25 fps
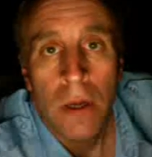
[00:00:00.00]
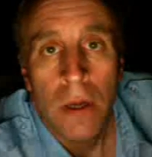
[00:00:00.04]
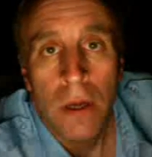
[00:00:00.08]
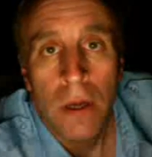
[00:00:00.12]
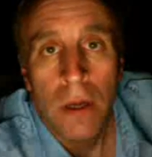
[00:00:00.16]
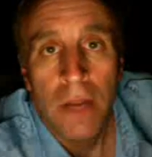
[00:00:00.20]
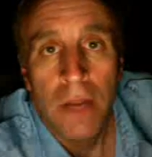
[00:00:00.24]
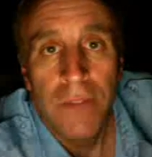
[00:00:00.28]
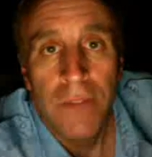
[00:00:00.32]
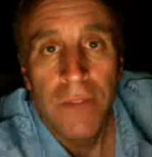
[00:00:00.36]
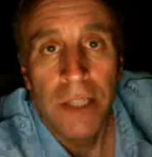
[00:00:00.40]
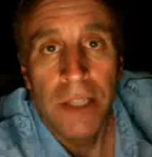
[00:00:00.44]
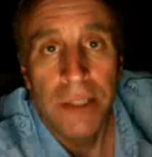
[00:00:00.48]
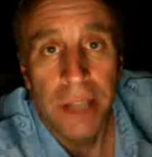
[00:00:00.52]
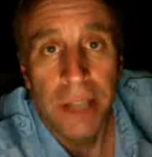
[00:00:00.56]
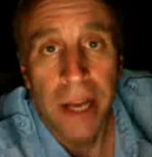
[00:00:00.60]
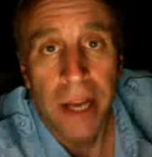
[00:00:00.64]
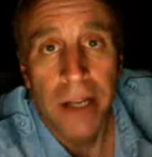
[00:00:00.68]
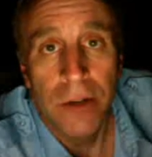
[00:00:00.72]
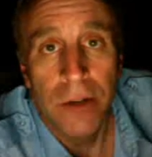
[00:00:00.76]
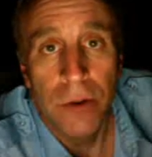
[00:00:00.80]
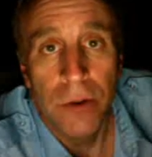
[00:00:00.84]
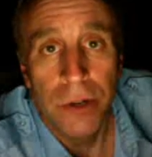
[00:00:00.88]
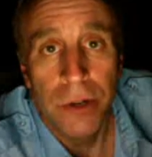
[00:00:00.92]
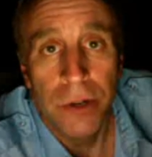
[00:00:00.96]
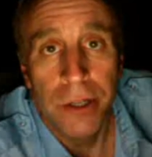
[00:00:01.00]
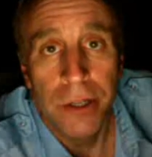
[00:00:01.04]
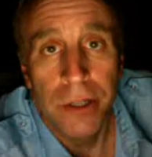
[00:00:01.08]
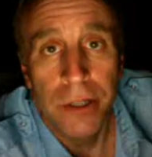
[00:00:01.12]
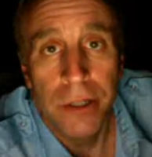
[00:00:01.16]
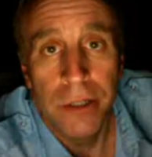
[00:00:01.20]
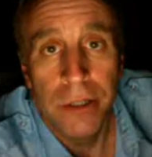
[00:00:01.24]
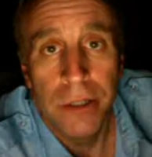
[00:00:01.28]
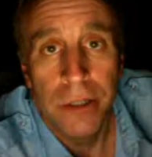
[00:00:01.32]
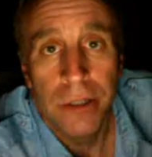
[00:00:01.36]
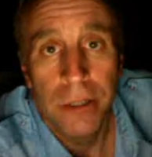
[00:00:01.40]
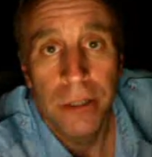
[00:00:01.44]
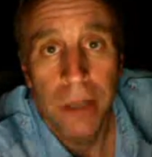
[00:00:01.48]
I've got diarrhea.
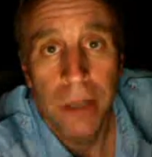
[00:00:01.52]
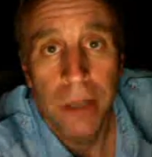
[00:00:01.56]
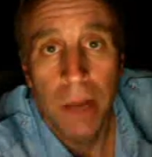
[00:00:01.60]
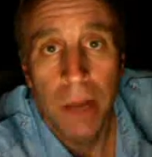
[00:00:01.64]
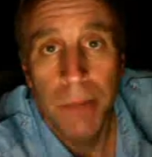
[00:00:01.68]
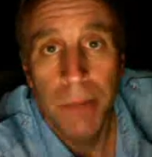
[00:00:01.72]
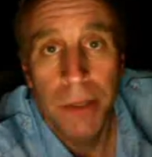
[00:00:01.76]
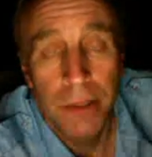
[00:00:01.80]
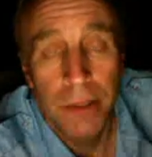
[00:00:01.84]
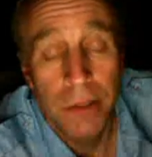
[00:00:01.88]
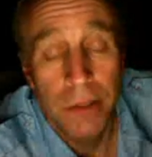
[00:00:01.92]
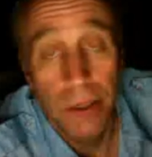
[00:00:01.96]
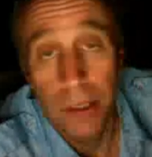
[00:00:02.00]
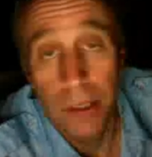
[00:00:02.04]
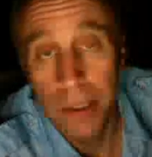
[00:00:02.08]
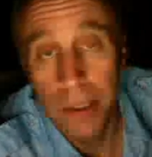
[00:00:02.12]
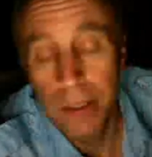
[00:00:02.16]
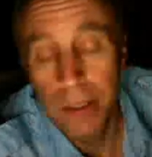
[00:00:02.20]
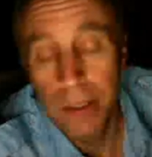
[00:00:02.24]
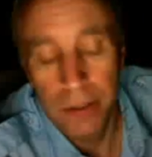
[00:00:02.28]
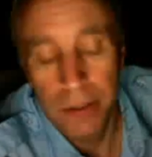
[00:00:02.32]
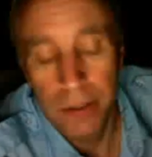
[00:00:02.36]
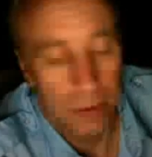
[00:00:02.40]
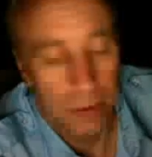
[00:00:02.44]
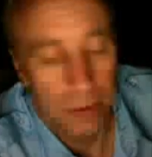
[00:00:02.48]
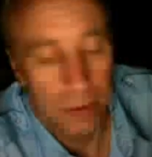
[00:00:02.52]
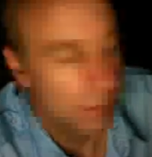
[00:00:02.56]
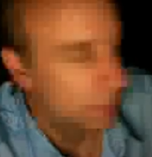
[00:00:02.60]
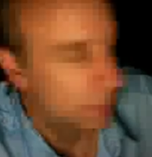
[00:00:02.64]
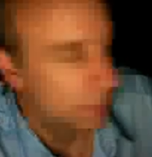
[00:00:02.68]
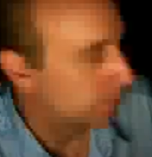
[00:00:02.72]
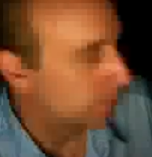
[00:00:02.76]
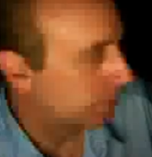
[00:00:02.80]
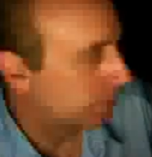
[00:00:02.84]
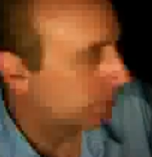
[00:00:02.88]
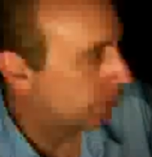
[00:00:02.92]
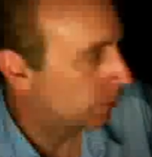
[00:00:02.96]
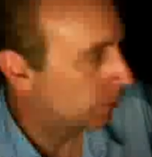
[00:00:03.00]
I mean, look,
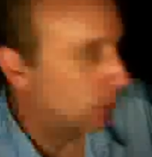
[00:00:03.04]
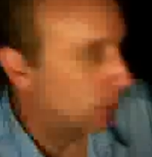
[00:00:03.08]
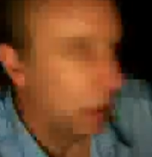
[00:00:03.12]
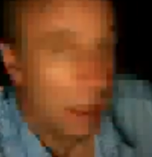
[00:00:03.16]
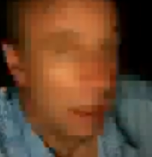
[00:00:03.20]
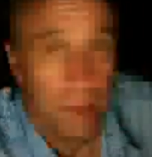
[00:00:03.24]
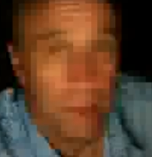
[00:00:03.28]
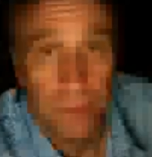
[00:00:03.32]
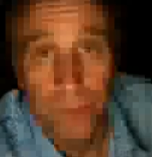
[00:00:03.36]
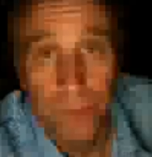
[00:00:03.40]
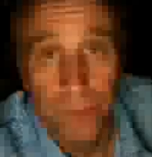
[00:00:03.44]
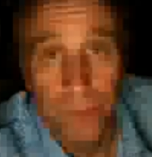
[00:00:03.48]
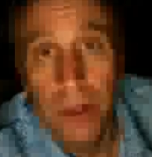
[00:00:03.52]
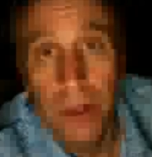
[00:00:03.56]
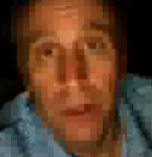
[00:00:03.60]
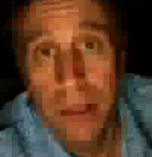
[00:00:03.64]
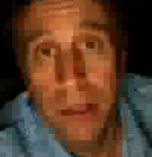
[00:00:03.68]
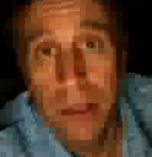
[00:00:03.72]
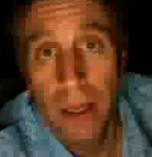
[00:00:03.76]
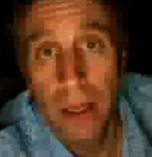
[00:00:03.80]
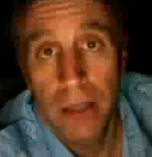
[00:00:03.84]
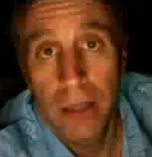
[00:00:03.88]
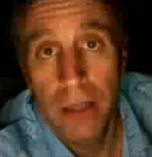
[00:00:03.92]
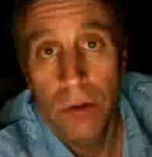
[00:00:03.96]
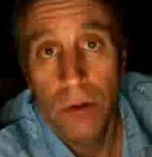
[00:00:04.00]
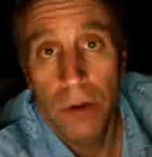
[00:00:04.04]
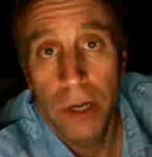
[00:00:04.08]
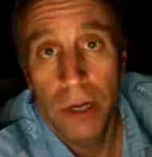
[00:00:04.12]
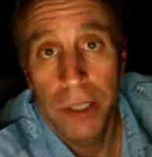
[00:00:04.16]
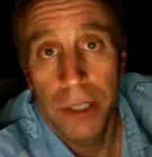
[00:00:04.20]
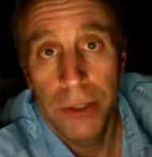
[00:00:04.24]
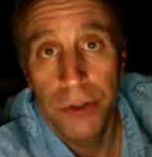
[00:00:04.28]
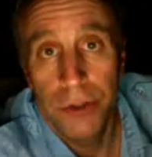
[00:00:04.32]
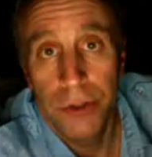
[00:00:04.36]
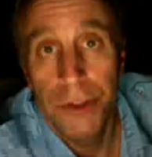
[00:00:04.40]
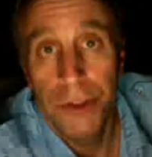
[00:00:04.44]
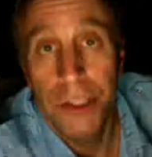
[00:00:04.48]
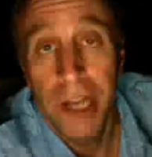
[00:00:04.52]
I feel I, I, lo- I know
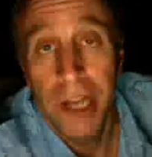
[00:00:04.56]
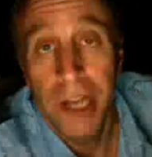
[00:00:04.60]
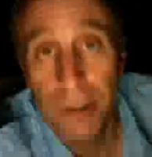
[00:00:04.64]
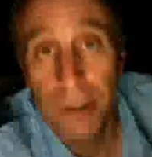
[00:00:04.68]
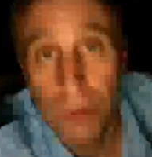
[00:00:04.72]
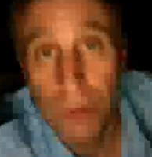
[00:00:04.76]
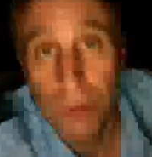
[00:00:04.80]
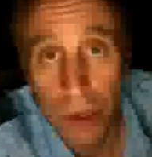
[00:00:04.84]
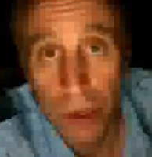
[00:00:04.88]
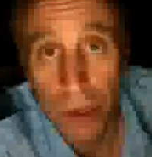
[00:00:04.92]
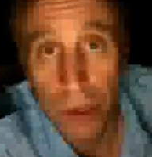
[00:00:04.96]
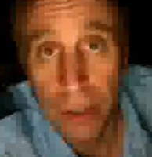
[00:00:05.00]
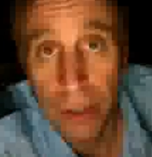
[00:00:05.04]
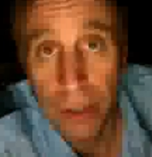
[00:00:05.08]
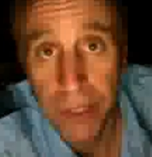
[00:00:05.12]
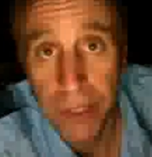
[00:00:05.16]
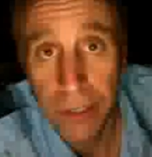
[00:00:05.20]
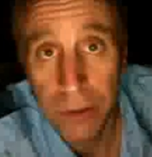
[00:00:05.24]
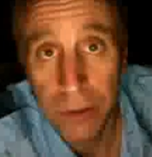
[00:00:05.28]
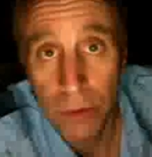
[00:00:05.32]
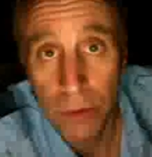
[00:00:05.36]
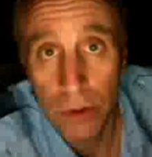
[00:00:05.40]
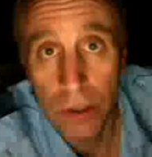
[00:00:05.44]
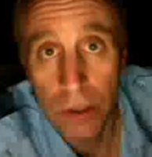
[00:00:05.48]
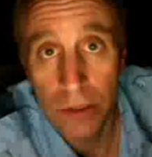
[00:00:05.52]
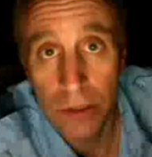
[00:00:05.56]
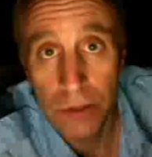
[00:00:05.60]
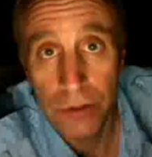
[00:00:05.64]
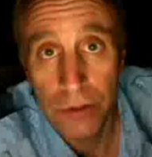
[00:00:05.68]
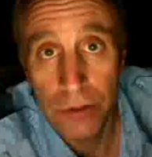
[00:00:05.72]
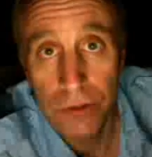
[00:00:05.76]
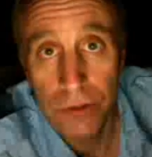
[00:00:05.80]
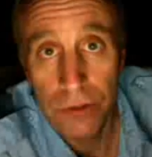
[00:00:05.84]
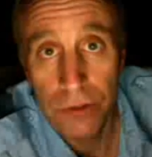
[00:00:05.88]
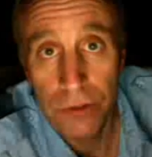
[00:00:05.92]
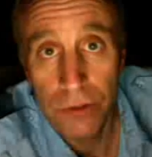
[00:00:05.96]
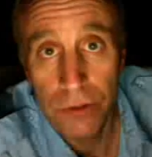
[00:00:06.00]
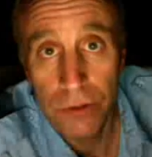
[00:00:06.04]
you guys long enough. I could talk this,
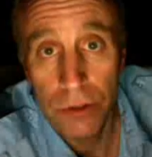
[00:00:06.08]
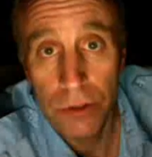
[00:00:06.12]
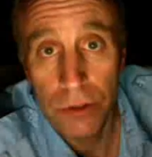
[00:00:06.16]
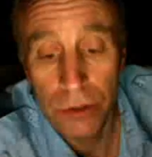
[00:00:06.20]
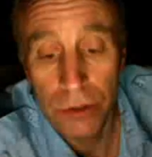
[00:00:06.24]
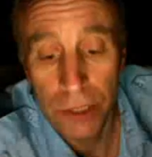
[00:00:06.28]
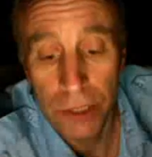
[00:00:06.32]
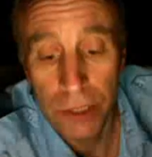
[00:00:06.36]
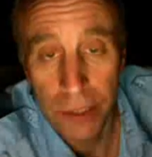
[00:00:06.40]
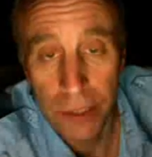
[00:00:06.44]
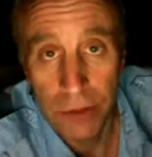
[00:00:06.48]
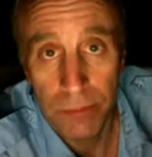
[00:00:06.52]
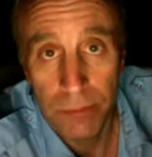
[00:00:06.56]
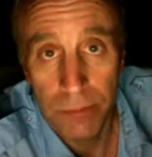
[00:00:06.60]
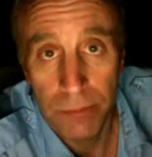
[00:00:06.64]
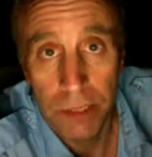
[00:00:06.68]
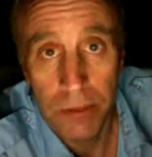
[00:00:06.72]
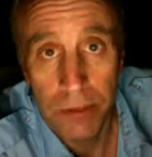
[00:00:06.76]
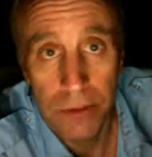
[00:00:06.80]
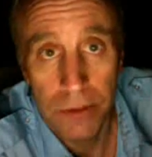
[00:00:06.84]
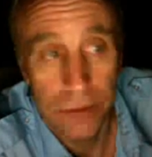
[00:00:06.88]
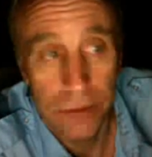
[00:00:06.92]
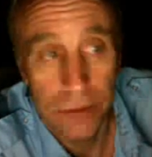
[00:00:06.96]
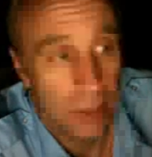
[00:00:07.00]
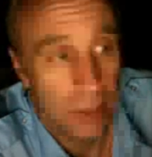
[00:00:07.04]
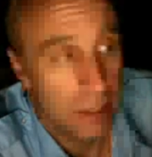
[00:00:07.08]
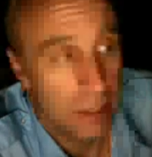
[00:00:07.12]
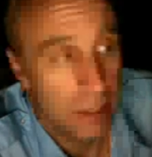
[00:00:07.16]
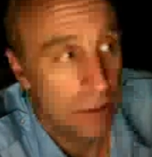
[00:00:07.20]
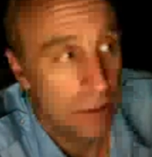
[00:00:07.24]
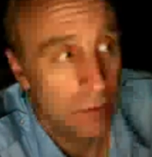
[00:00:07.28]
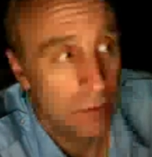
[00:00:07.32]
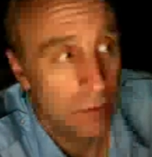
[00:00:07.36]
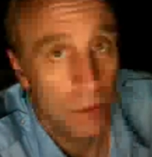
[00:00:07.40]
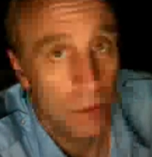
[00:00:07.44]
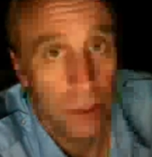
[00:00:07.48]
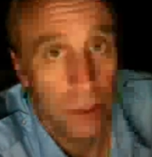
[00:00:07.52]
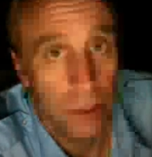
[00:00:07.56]
talk to you guys about this. I don't know
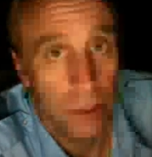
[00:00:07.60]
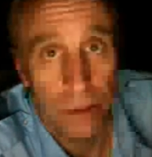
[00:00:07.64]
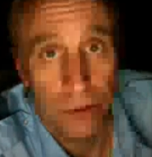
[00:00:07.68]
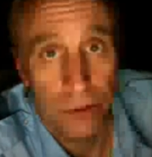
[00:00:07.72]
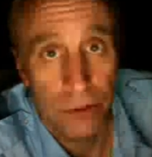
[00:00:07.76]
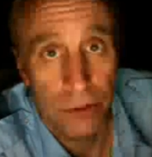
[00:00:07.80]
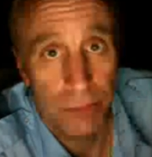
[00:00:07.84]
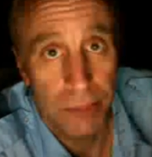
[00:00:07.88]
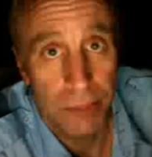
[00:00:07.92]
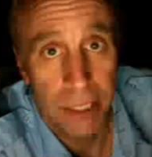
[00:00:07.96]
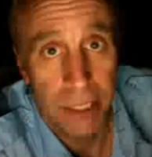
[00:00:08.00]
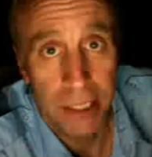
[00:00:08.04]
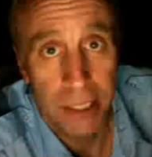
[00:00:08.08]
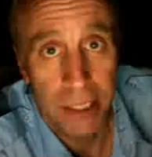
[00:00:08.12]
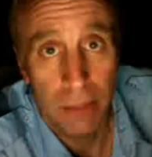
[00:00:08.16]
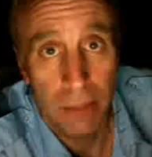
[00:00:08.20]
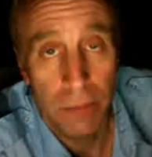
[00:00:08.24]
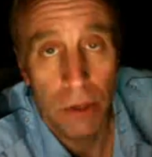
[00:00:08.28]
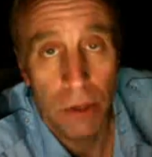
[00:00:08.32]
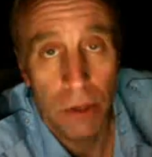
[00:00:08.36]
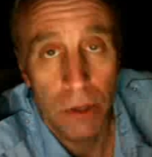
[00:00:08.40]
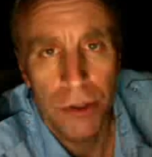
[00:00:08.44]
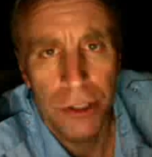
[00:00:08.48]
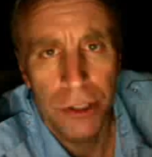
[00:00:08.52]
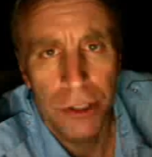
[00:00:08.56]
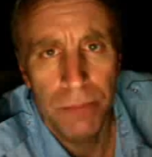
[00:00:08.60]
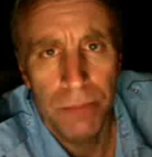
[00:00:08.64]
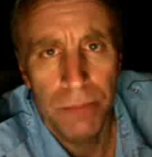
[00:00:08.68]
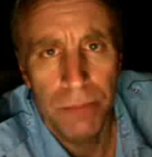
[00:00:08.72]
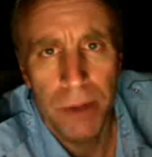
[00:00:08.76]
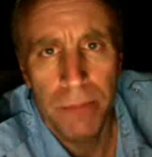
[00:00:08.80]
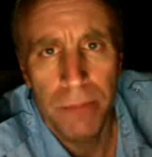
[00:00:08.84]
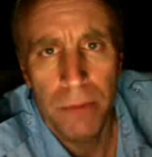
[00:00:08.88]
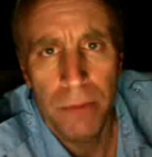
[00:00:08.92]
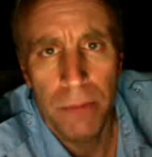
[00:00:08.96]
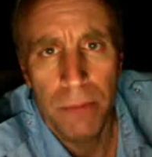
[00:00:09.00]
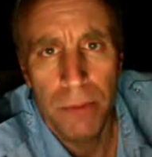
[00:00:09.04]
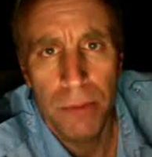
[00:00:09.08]
what it is. I'm taking Imodium,
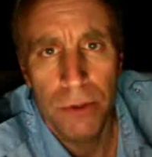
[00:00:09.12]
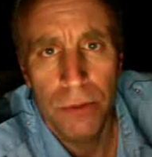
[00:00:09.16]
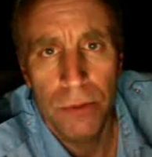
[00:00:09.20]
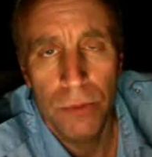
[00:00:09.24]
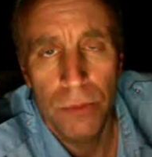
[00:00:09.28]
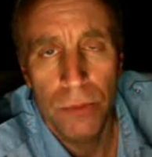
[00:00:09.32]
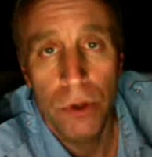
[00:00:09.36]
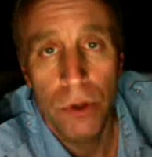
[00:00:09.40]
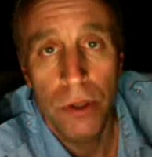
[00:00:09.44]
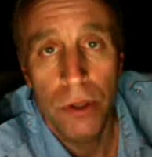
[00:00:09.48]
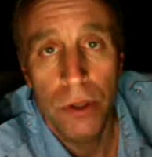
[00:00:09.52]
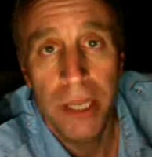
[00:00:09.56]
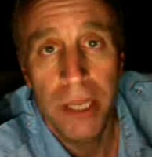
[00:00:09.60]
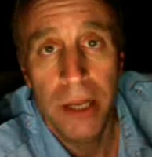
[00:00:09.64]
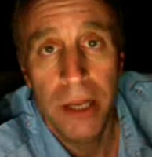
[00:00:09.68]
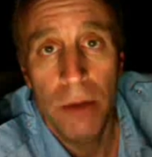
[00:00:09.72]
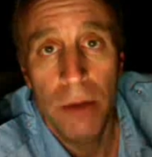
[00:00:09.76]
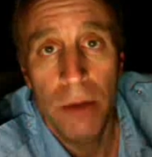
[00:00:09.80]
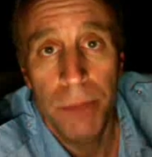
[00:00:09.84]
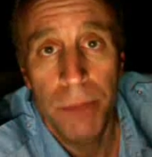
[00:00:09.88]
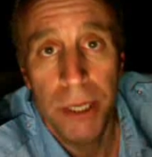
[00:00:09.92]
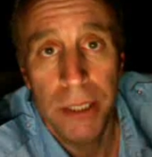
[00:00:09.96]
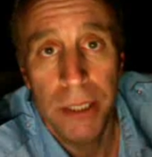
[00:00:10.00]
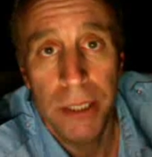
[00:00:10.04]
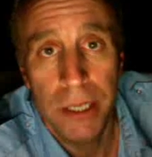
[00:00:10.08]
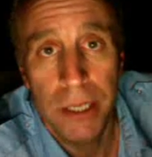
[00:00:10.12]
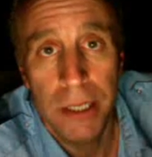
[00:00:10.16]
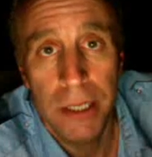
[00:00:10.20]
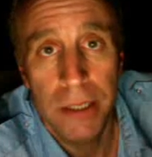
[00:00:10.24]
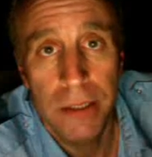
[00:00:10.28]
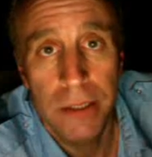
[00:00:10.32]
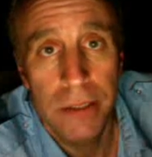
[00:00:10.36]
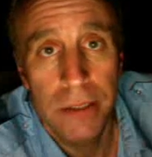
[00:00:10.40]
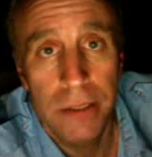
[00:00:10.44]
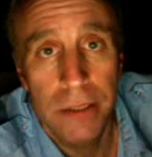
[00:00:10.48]
Pepto-Bismol, Kaopectate.